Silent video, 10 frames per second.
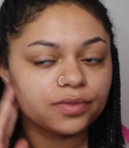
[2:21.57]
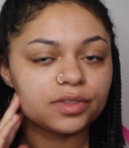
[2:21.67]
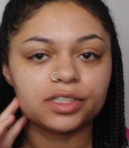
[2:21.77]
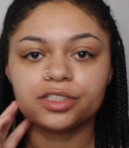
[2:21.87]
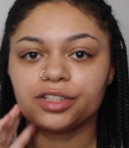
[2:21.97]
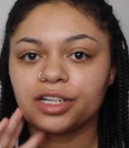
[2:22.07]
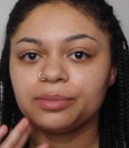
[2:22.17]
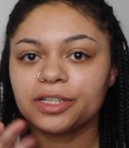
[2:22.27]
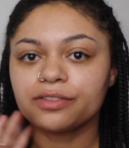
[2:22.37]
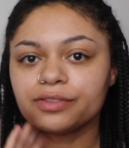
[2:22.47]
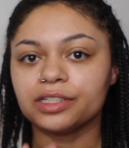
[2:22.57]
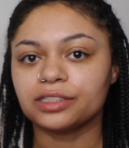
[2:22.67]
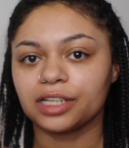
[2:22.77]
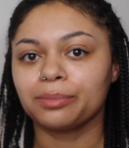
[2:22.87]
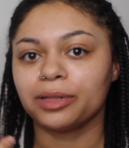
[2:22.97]
this straight up
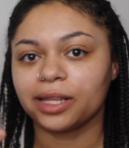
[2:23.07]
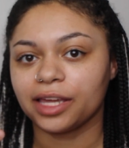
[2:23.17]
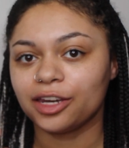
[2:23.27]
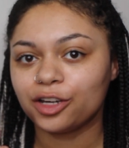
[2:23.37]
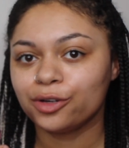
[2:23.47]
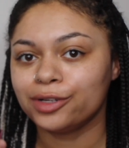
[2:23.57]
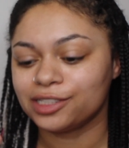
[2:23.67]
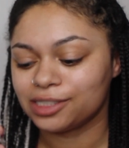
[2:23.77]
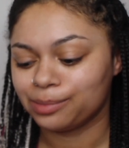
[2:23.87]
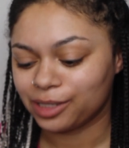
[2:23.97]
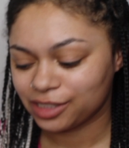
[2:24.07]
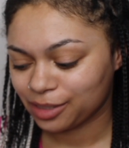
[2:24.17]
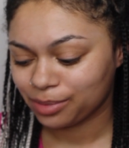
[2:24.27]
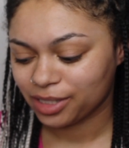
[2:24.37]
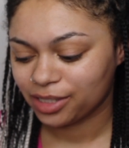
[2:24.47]
feels like Play-Doh and smells
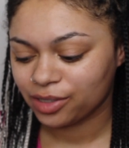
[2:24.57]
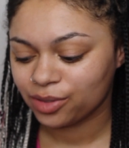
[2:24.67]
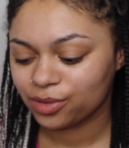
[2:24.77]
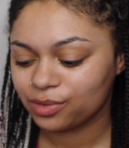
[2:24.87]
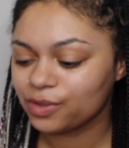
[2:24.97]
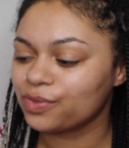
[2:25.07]
like Play-Doh.